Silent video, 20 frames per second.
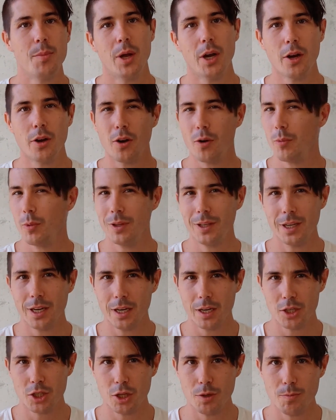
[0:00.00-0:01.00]
but I don't really
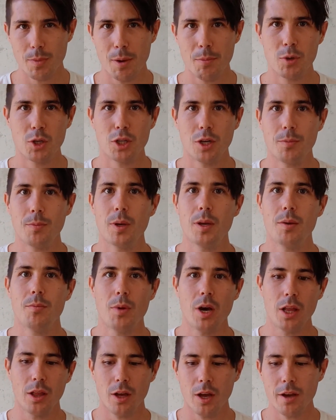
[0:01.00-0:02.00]
need a gym membership in
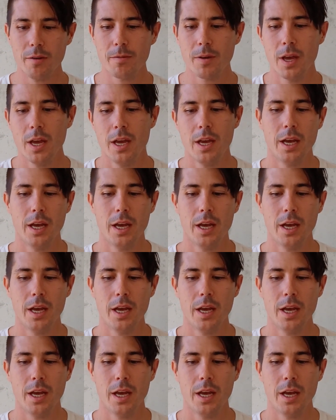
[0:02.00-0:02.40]
my life.